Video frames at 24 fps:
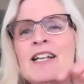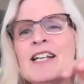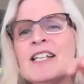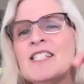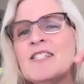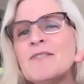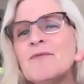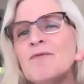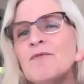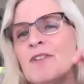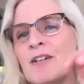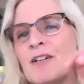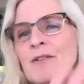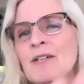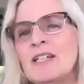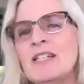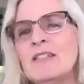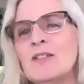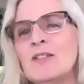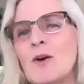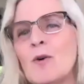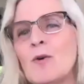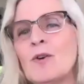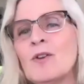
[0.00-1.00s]
It's very
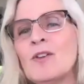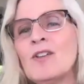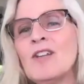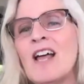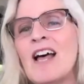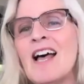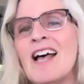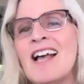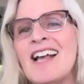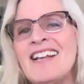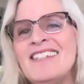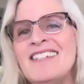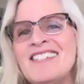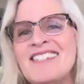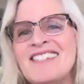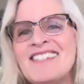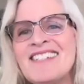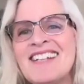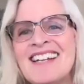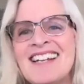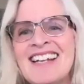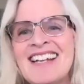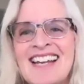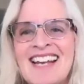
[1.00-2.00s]
localized,